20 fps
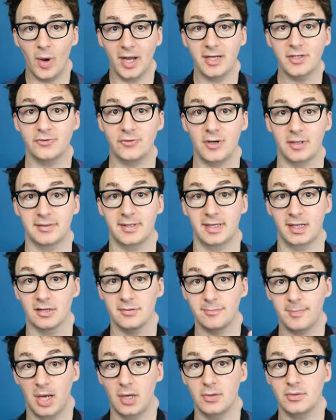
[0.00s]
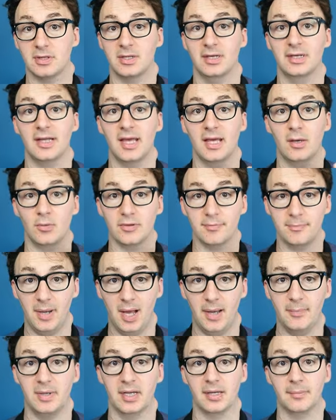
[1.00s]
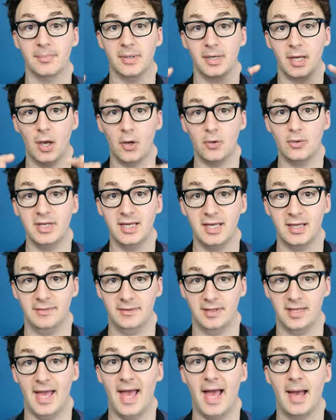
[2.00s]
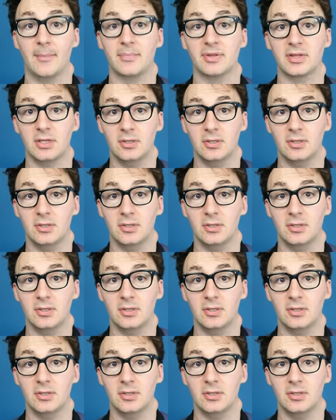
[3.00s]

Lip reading: When drug dealers posted, it was public but only in the app,